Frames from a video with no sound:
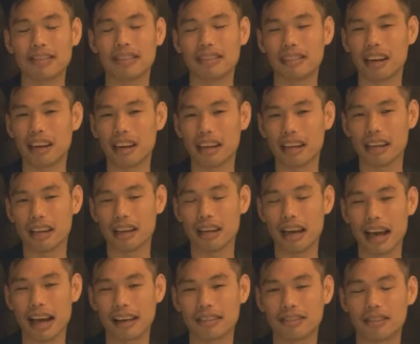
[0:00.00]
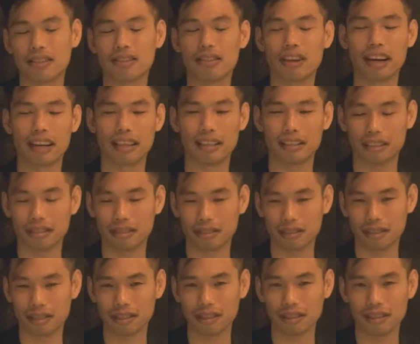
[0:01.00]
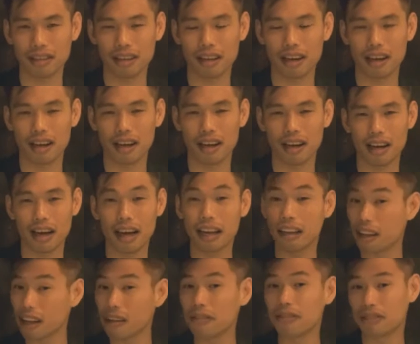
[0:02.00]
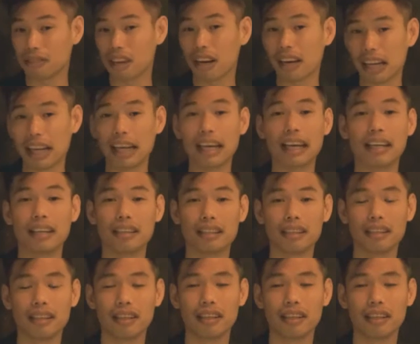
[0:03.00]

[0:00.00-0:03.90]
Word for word: study as a scientist, uh, I love studying it.